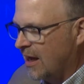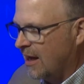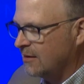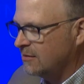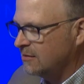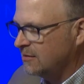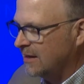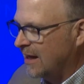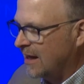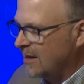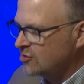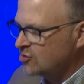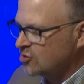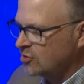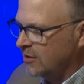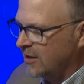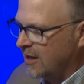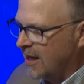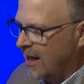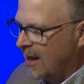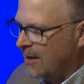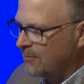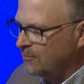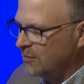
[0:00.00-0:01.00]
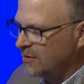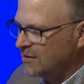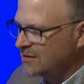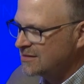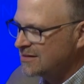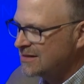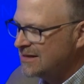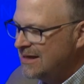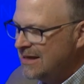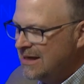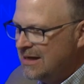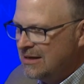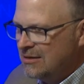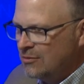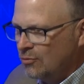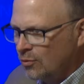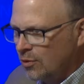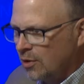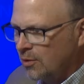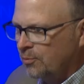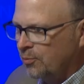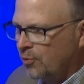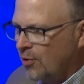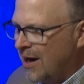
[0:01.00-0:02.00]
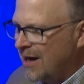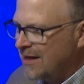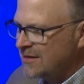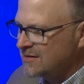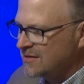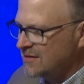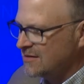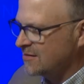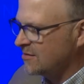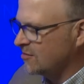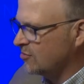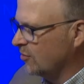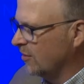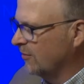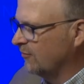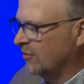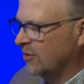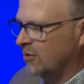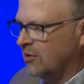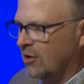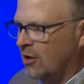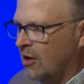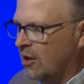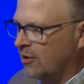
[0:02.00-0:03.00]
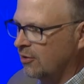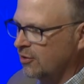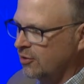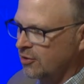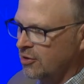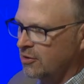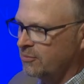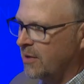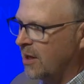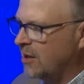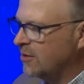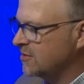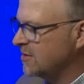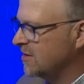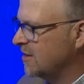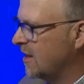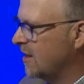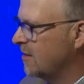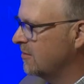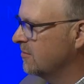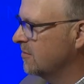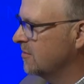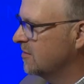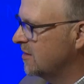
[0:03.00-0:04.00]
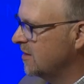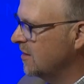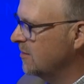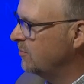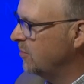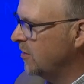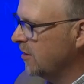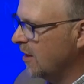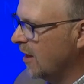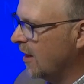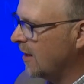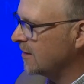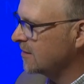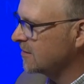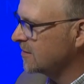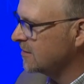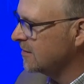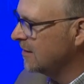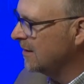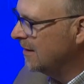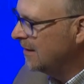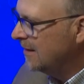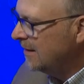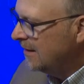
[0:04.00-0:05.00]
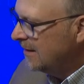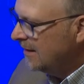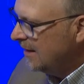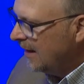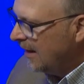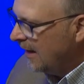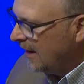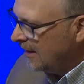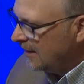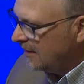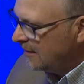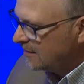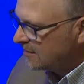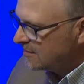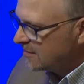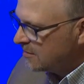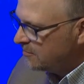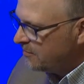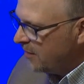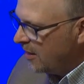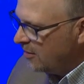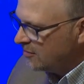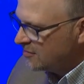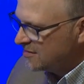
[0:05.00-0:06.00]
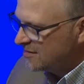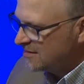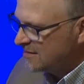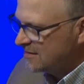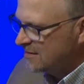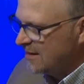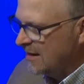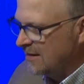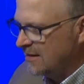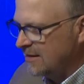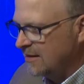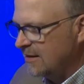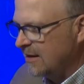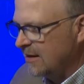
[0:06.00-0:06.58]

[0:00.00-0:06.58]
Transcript: naturally happens. We're process-driven. You all heard about TPS, and it's about setting